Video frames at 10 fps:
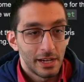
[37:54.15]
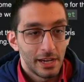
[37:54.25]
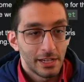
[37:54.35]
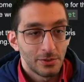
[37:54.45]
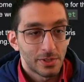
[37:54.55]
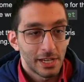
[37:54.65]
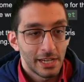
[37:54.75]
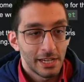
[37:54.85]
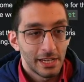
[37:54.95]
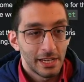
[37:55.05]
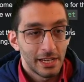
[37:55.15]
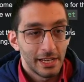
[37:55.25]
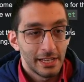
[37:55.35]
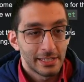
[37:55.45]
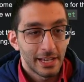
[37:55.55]
And you say,
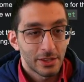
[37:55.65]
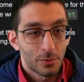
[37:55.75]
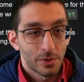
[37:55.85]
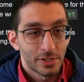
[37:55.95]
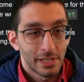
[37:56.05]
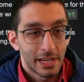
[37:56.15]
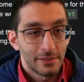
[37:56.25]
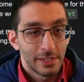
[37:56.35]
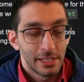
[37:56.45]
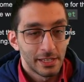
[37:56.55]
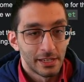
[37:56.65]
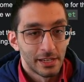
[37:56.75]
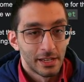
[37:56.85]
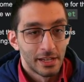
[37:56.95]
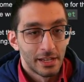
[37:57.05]
it's not the worst thing I've eaten.
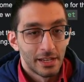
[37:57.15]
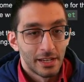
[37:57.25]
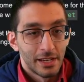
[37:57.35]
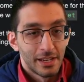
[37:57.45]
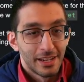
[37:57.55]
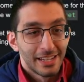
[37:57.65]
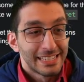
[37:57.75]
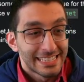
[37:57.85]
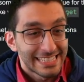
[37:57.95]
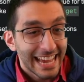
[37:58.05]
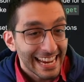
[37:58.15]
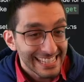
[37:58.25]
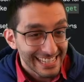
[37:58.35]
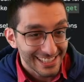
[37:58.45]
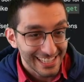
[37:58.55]

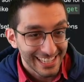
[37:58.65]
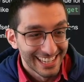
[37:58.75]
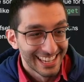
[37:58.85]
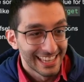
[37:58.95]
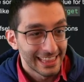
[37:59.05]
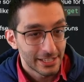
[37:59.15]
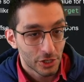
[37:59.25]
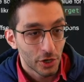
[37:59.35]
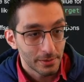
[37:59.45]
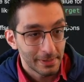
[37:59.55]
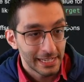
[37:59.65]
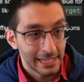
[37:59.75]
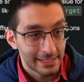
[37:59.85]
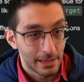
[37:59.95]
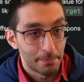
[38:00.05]
Technically, this could mean
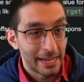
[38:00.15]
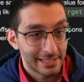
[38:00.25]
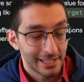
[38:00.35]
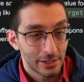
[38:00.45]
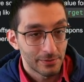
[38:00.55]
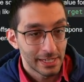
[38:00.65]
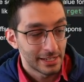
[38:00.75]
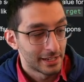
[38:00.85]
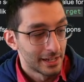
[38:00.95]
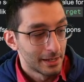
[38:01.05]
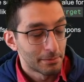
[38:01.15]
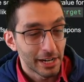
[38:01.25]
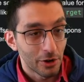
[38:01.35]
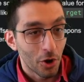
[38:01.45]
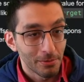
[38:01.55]
it's the best thing you've eaten, but
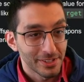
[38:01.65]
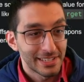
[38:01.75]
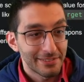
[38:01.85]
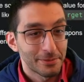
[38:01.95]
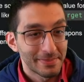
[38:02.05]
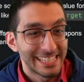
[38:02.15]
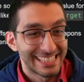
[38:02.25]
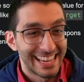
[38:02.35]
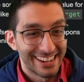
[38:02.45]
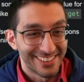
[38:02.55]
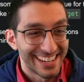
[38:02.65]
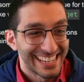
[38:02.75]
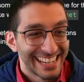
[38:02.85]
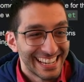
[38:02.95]
it almost never means that, right?